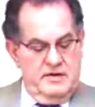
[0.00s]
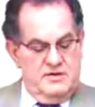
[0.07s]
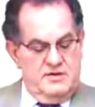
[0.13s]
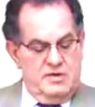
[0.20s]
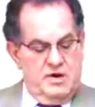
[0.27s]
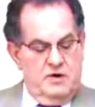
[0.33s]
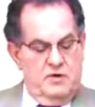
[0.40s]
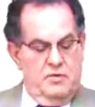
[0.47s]
And
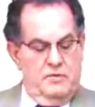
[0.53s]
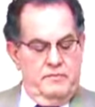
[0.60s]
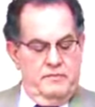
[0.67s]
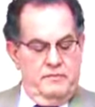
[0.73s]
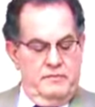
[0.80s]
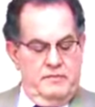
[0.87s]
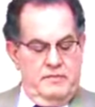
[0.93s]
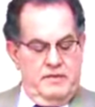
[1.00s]

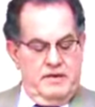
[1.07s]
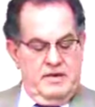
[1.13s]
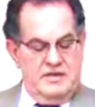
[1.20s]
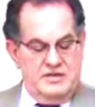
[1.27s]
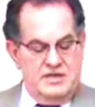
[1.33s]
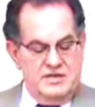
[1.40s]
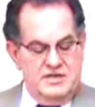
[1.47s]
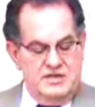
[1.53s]
so
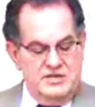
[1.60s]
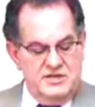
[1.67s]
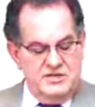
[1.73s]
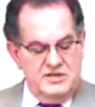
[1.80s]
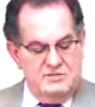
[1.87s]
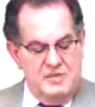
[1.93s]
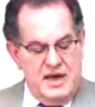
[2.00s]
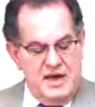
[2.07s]
this isn't
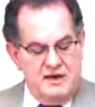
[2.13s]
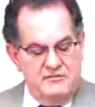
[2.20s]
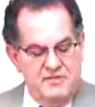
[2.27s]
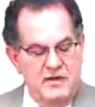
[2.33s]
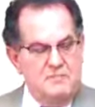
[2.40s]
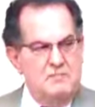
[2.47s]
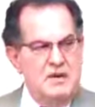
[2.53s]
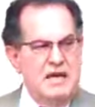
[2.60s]
just a matter
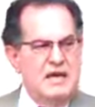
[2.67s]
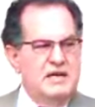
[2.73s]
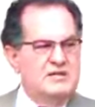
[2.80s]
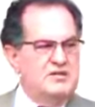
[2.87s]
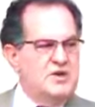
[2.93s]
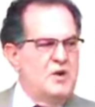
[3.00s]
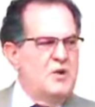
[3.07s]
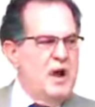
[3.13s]
of them being
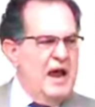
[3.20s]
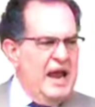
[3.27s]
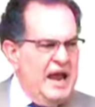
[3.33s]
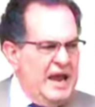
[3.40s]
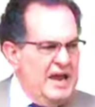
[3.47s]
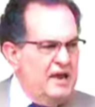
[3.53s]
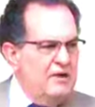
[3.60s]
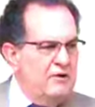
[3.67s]
so
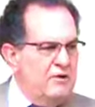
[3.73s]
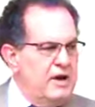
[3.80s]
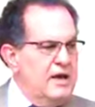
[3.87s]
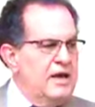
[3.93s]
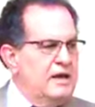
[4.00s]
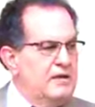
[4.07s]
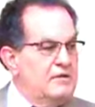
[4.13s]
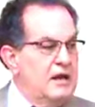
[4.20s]

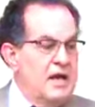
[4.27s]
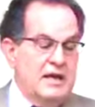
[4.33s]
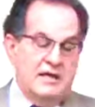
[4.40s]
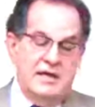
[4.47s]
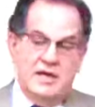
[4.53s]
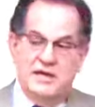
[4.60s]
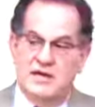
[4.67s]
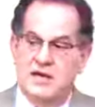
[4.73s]
angry
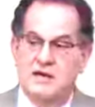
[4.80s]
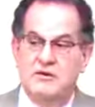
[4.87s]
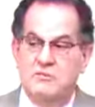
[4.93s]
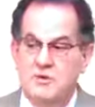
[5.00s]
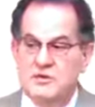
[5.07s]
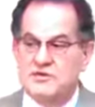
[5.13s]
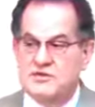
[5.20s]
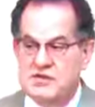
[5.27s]
like they
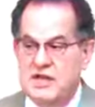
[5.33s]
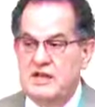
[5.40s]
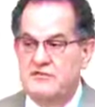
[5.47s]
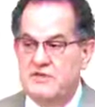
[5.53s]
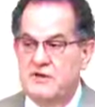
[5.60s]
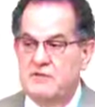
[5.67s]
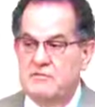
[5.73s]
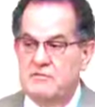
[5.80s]
did with
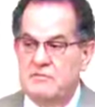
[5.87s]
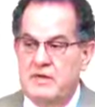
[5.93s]
Stephen.